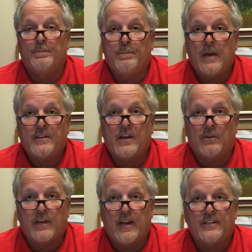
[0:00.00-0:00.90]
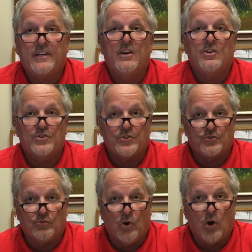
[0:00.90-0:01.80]
makes our case
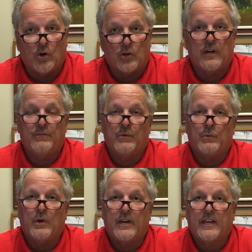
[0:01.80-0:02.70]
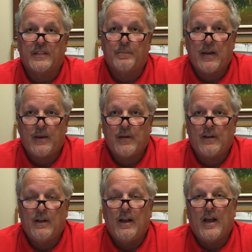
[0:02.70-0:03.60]
stronger if we want to get the payment
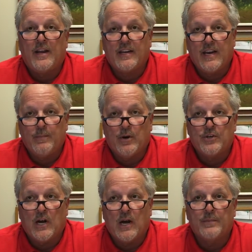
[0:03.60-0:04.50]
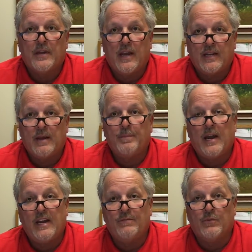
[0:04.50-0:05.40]
and to keep our jobs and get
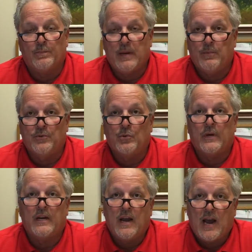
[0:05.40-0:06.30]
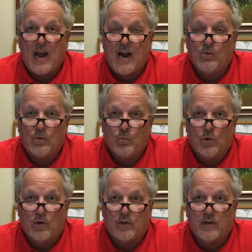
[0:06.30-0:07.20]
paid for people doing our
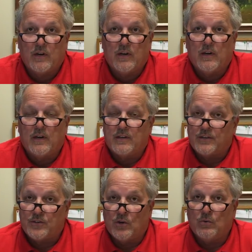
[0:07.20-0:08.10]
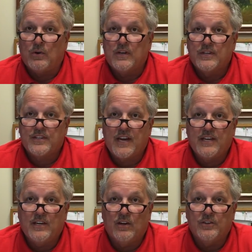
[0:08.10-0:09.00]
work. So stay
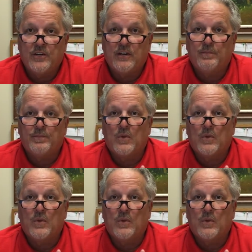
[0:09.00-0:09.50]
diligent,